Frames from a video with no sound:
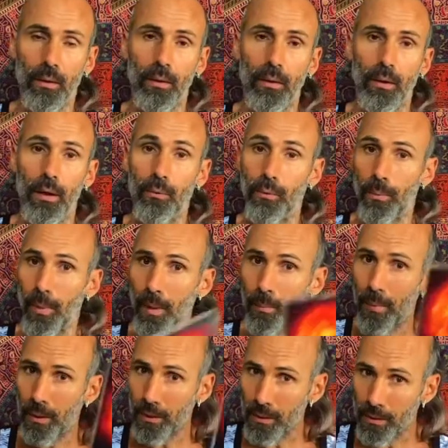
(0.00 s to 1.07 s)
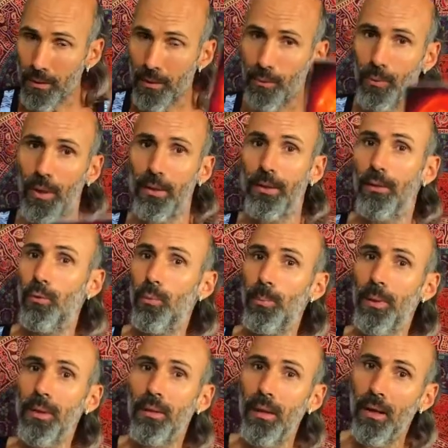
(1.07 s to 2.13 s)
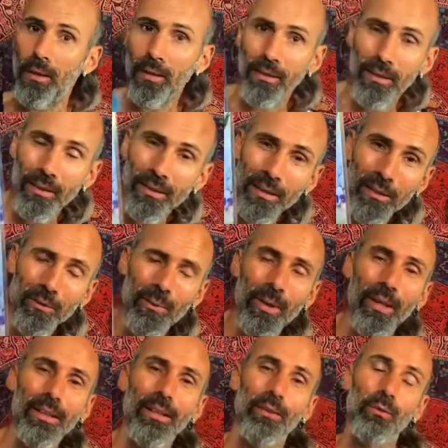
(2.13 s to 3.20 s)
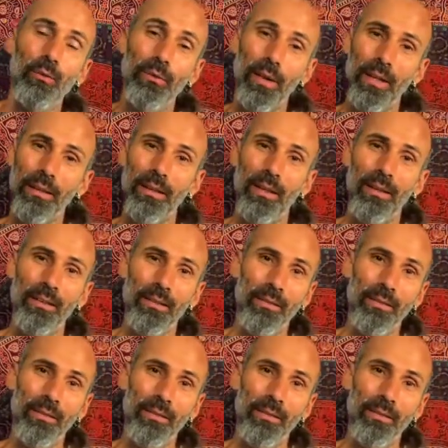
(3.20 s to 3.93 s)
And remember, this is related to Pitta, this is related to Vata.